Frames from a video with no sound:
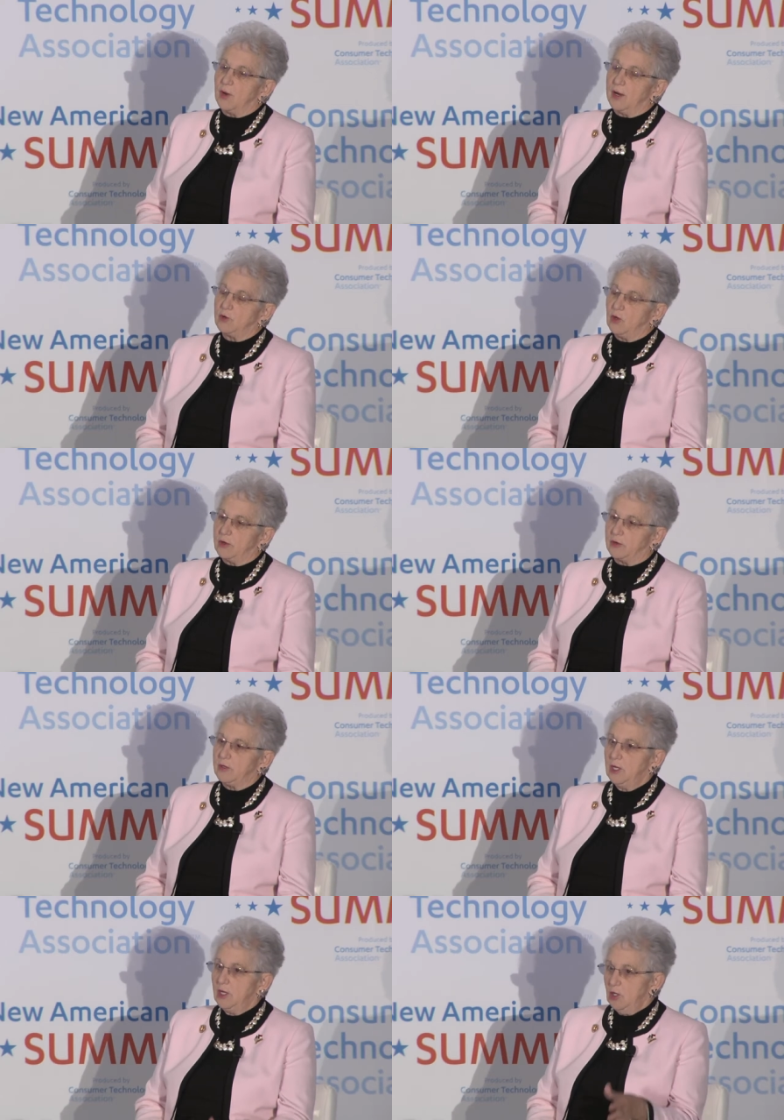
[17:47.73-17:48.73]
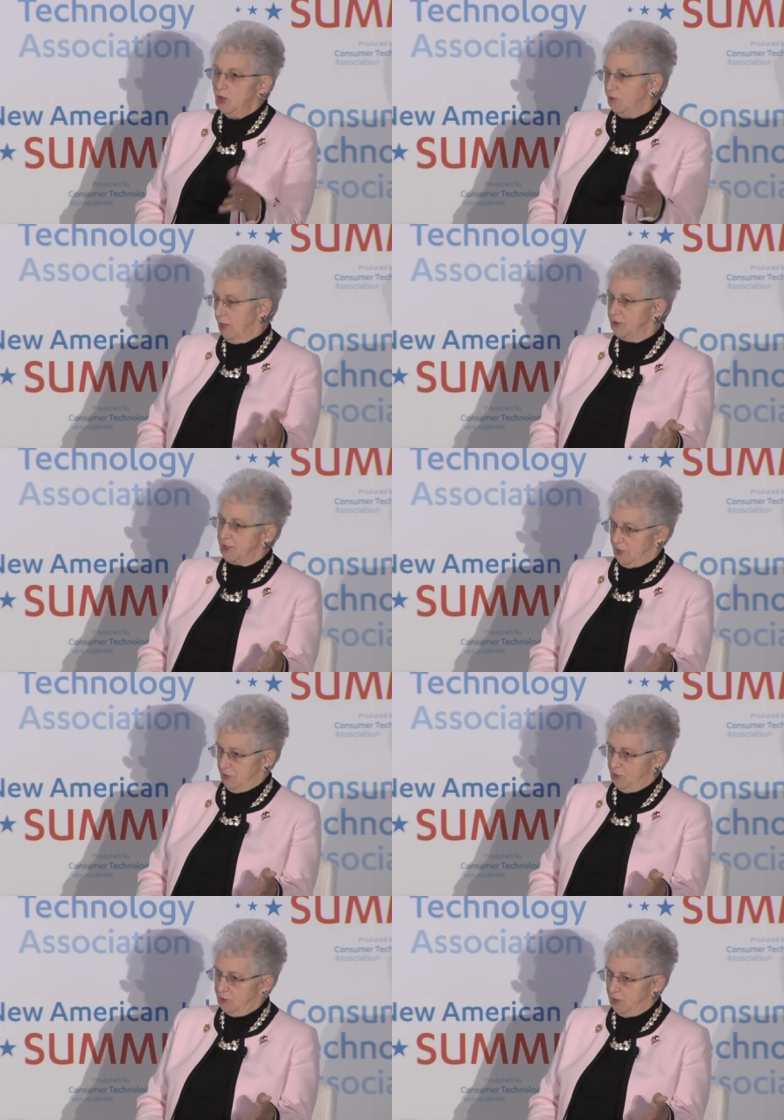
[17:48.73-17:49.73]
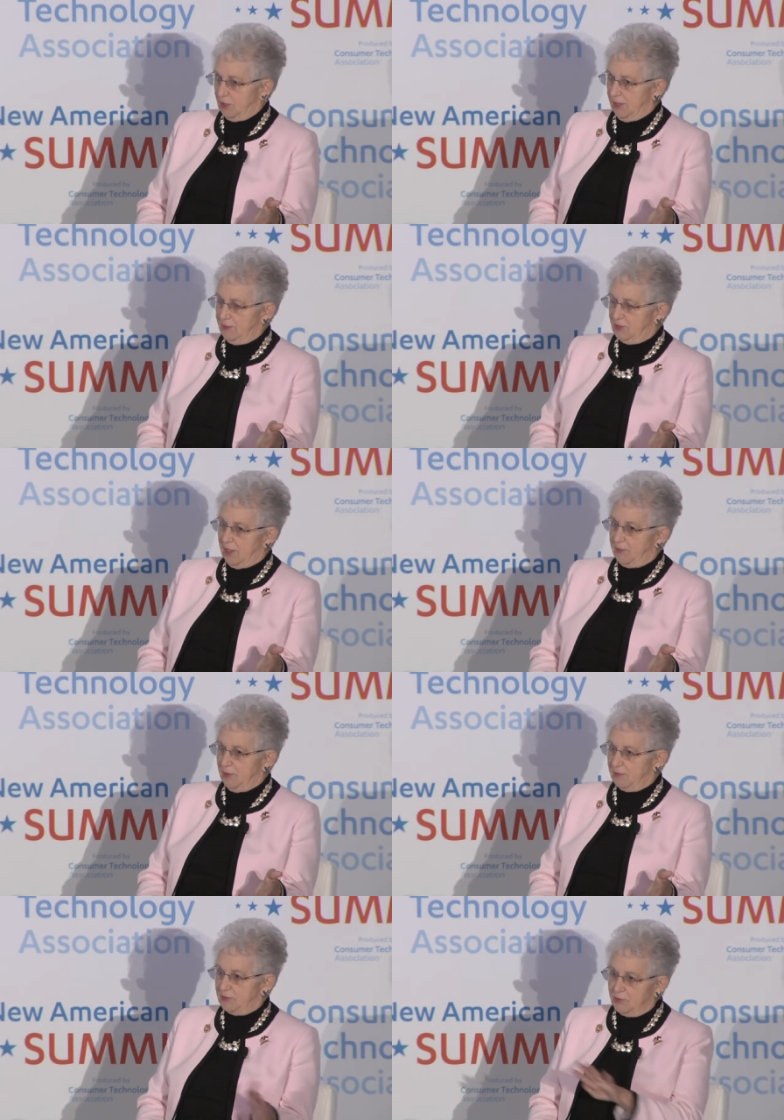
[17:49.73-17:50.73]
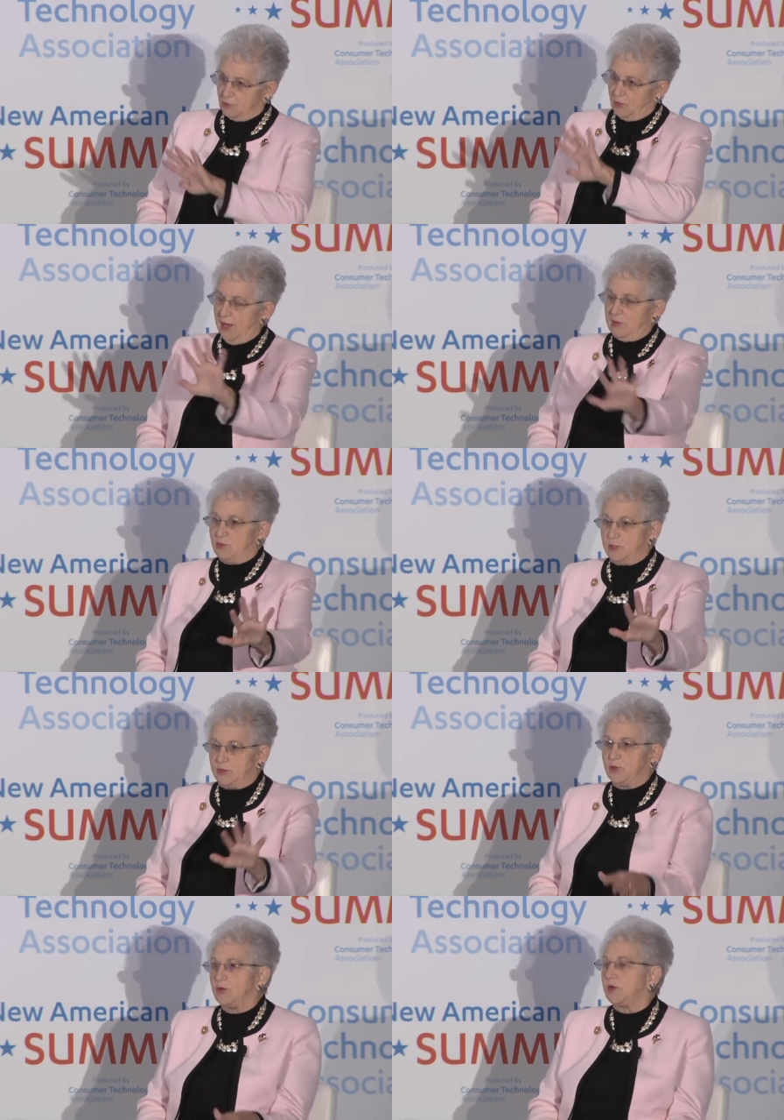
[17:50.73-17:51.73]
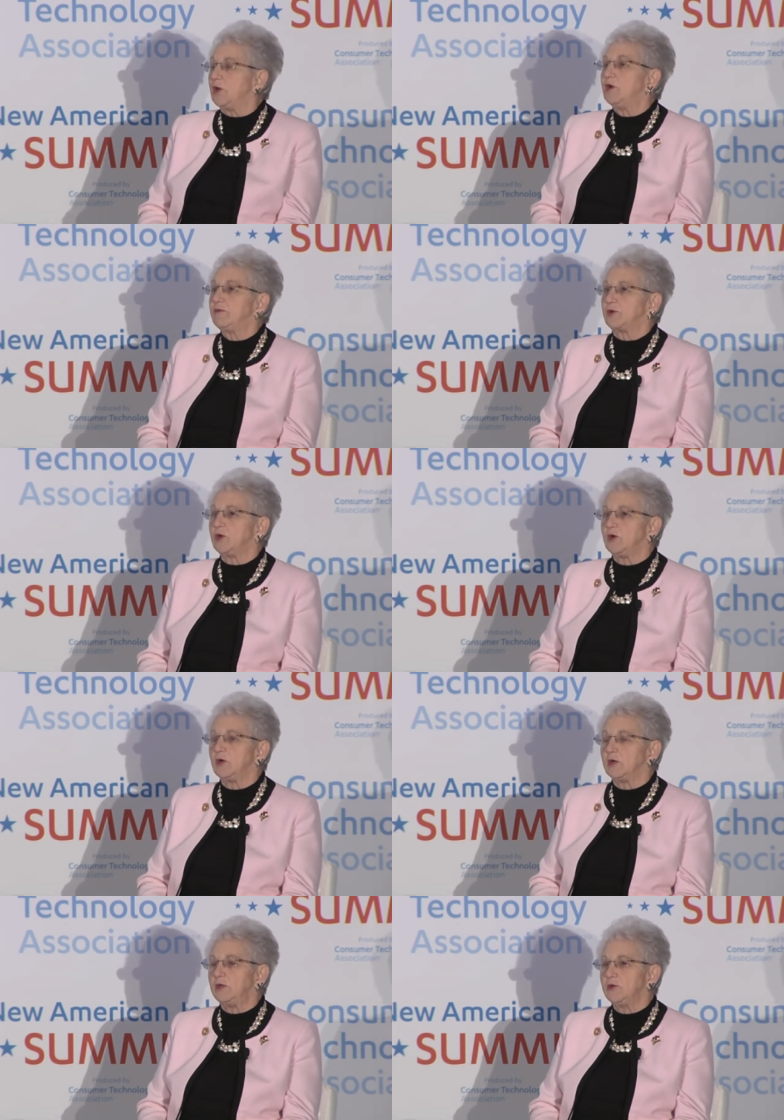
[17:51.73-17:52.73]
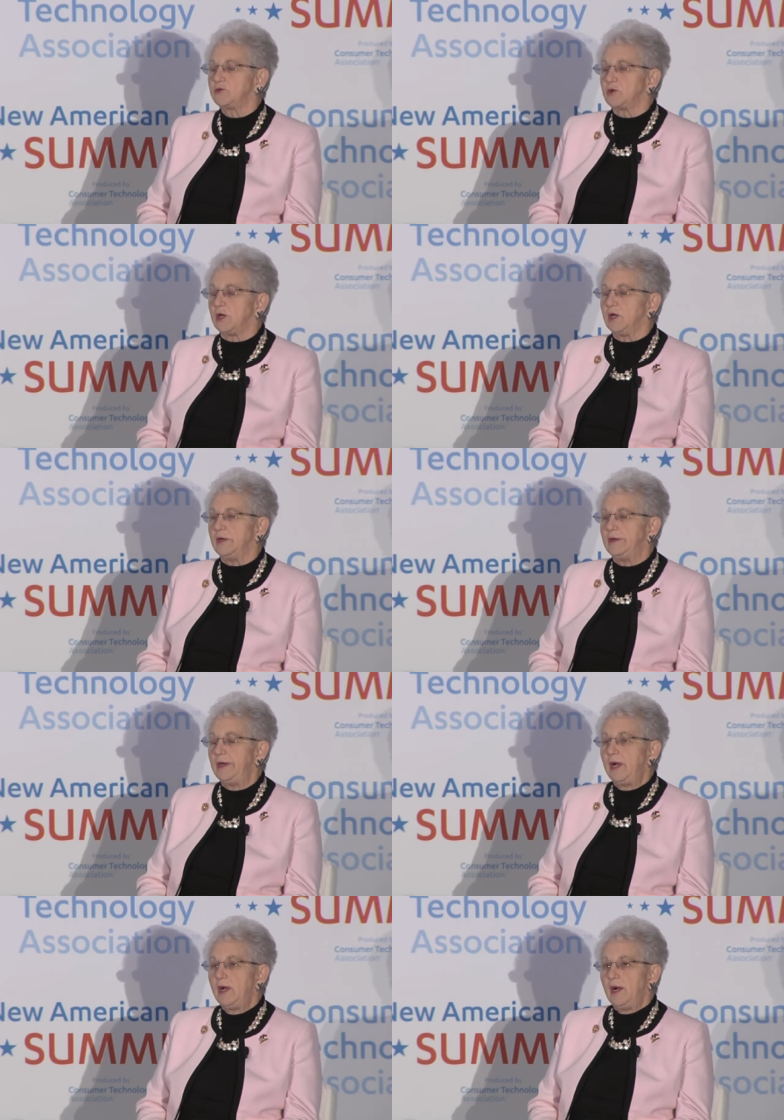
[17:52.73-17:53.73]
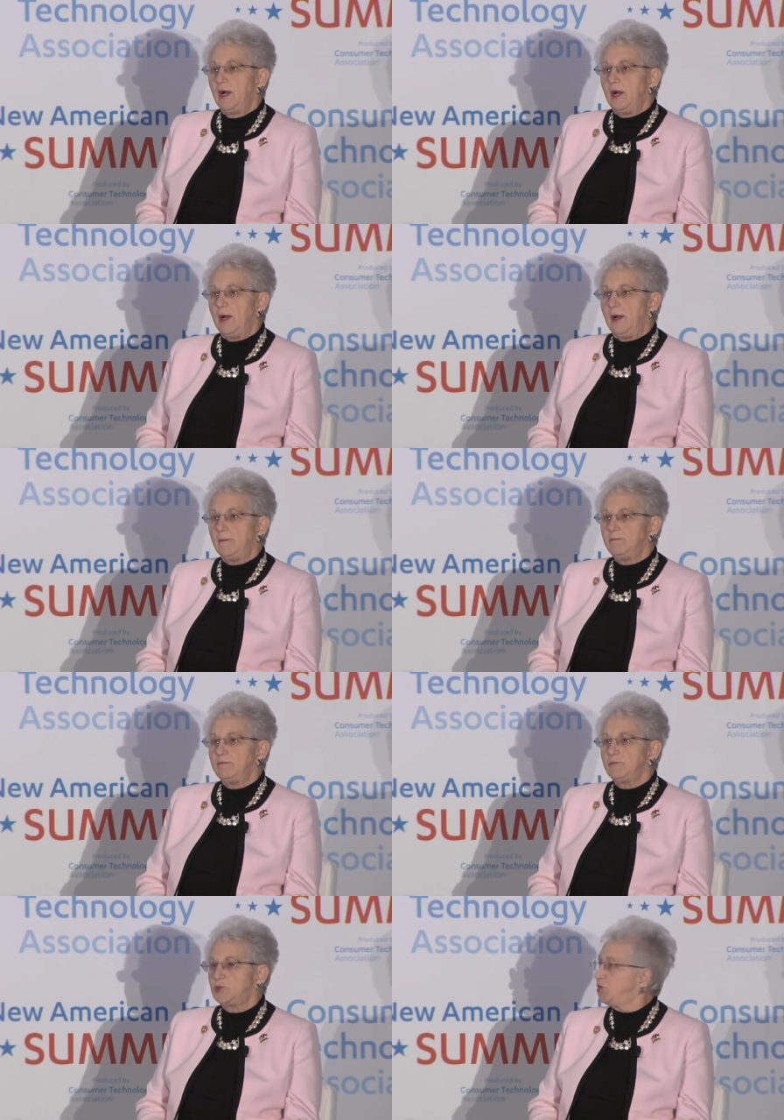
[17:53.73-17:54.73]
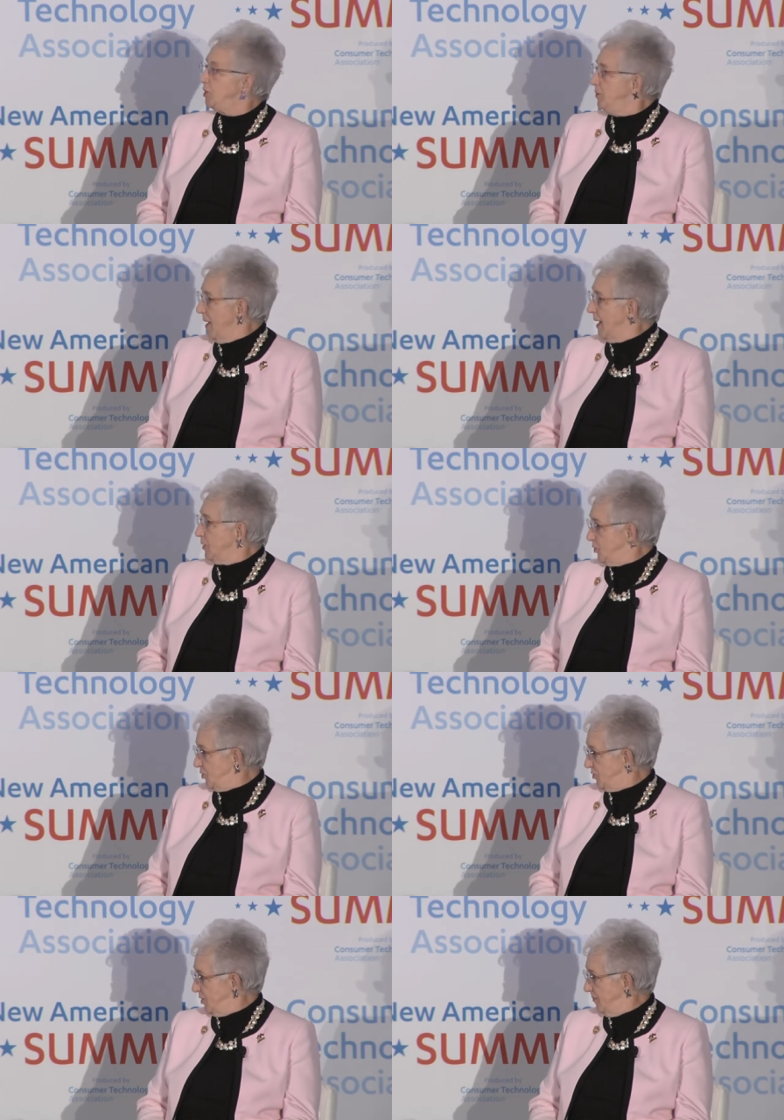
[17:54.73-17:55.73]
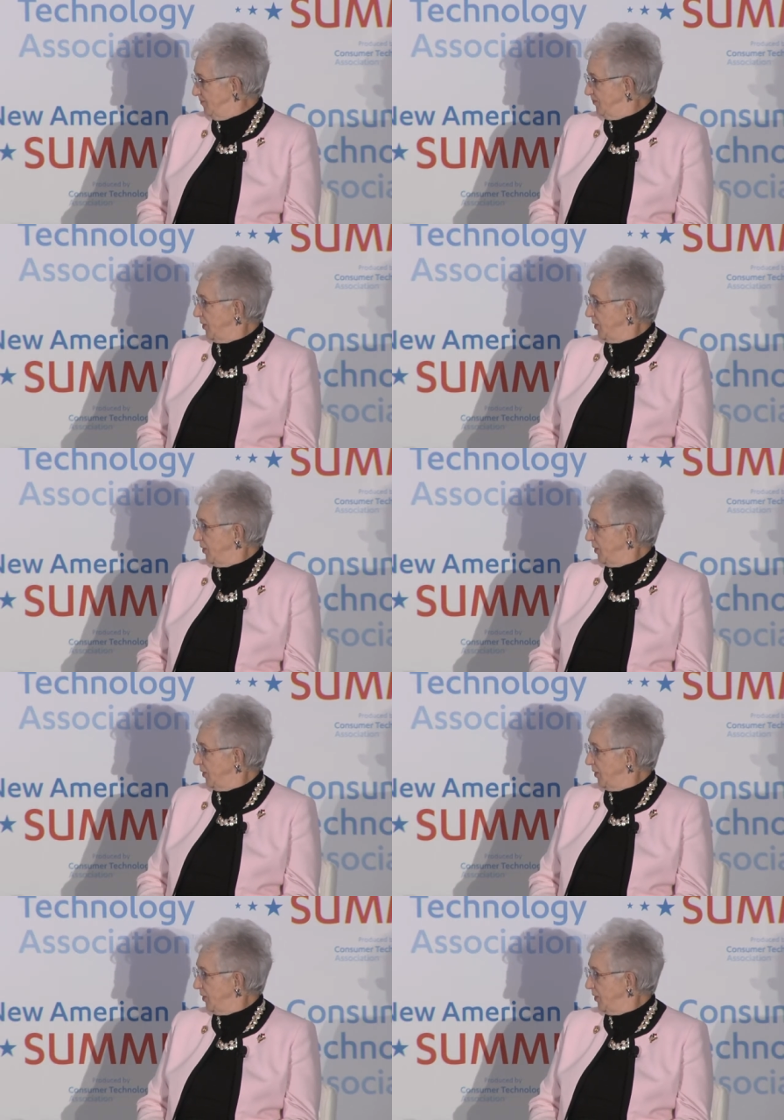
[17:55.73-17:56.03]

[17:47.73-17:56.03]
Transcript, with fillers: So our daughter, who runs our nursery and landscaping business, we actually turned it over to her years ago um, she manages it.